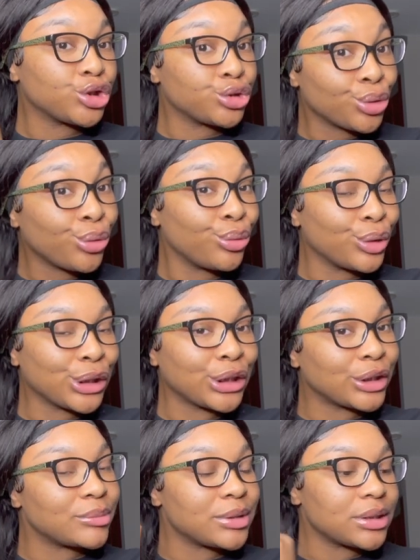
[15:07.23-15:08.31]
Two
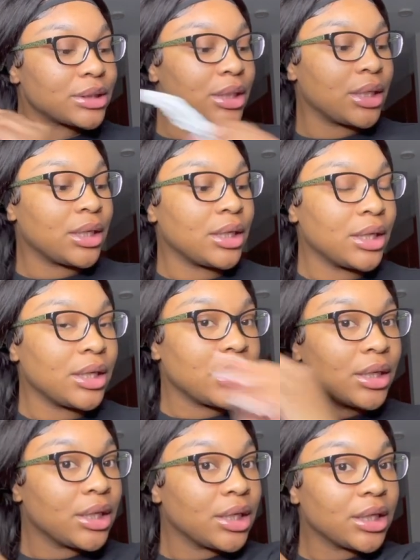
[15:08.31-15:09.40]
clips,
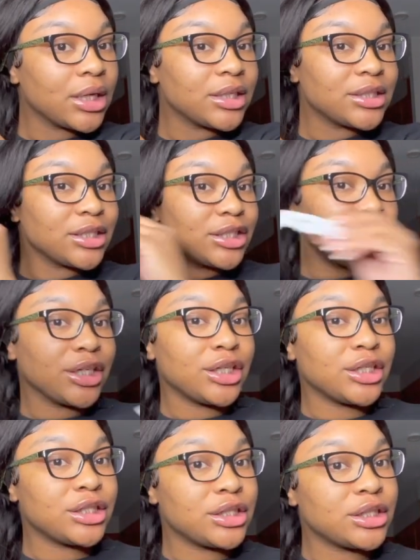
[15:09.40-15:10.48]
because this junk
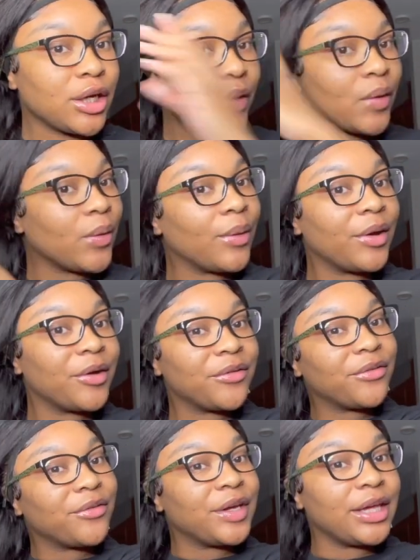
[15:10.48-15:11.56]
is so
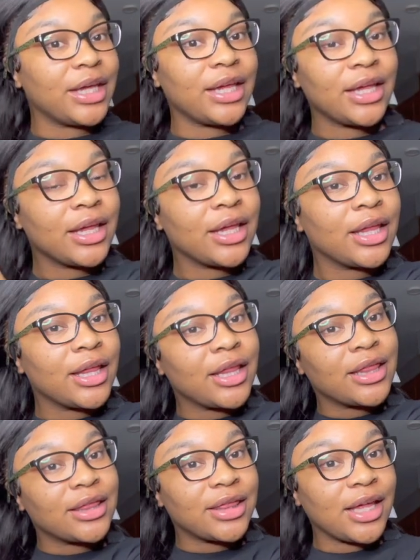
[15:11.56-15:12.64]
freaking
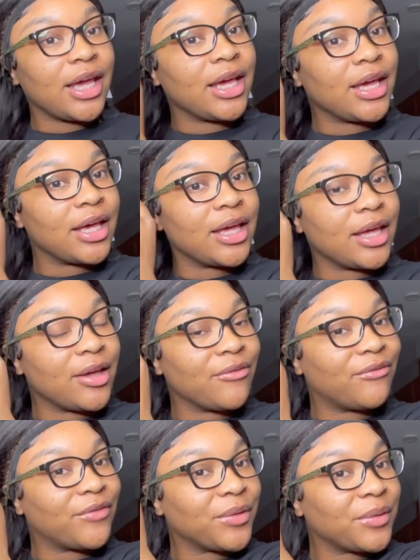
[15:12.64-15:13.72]
thick
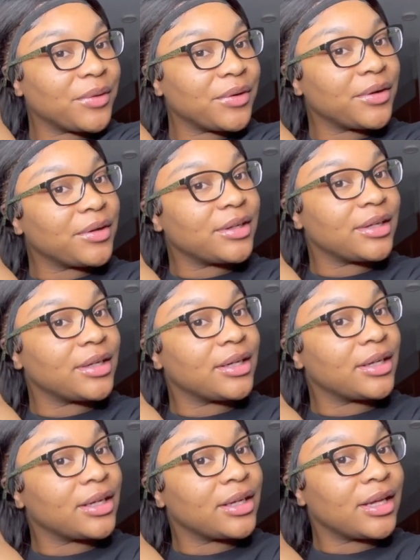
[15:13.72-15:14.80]
and full.
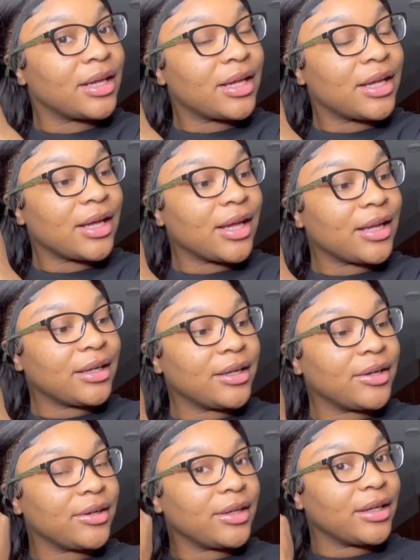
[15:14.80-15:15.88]
I
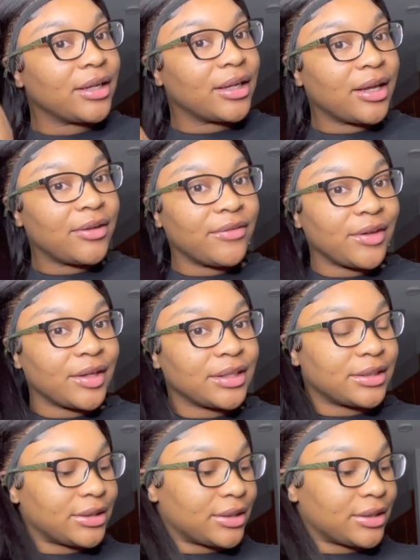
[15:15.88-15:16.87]
literally love it.